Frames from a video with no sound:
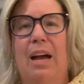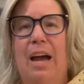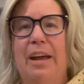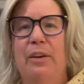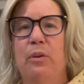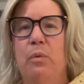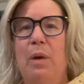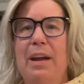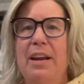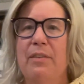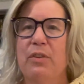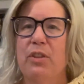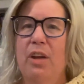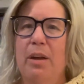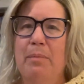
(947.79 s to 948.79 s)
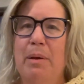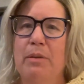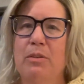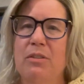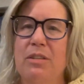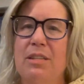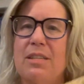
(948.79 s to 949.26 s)
I don't know why I never thought about
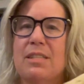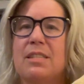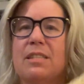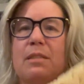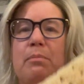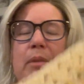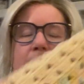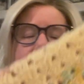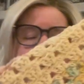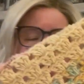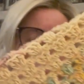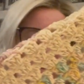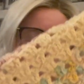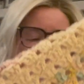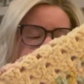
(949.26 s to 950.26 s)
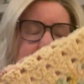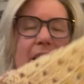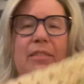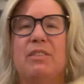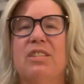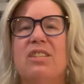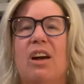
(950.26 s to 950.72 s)
using this as a blanket before. I
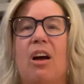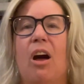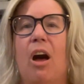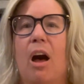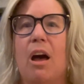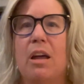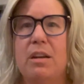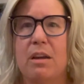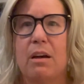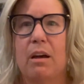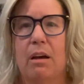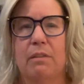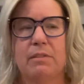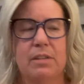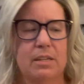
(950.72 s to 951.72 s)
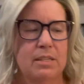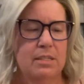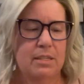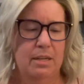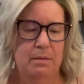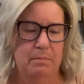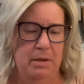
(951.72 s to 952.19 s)
have a ton of
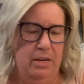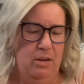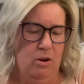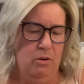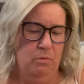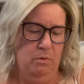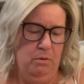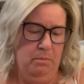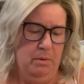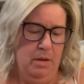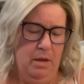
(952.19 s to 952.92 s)
this in my yarn room.